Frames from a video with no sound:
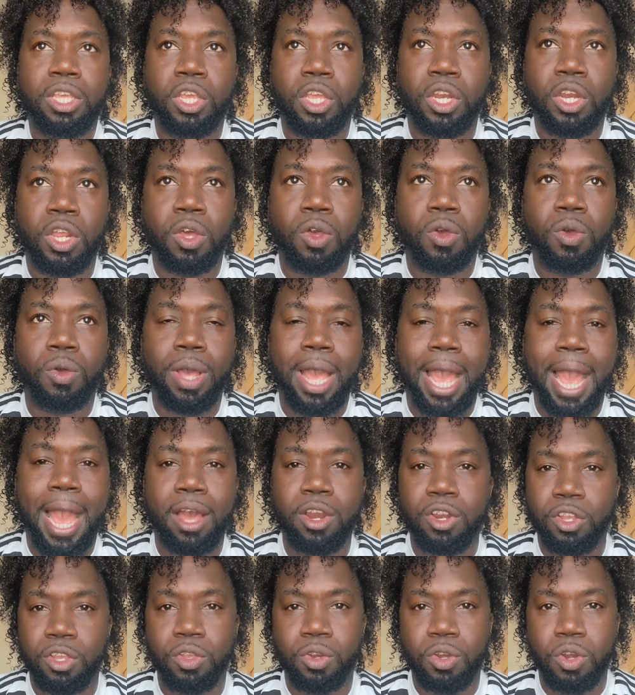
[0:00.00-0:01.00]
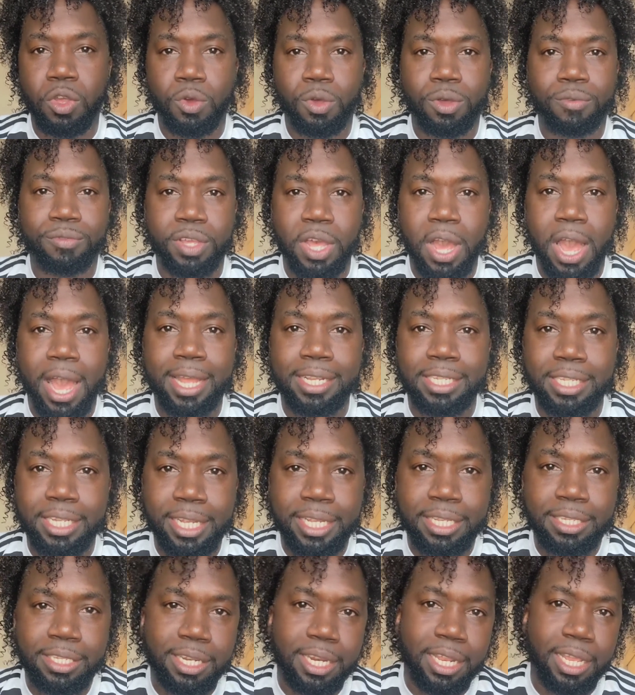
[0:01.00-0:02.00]
you know, how do you know if
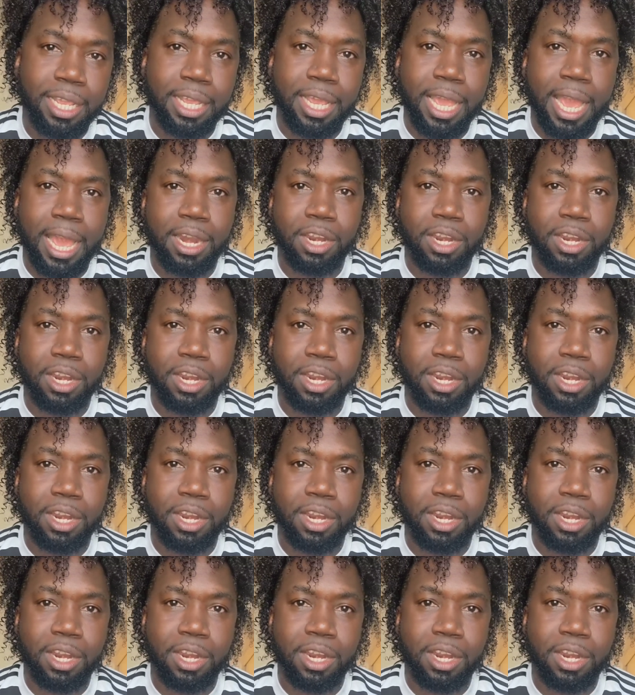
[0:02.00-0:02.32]
God's listening?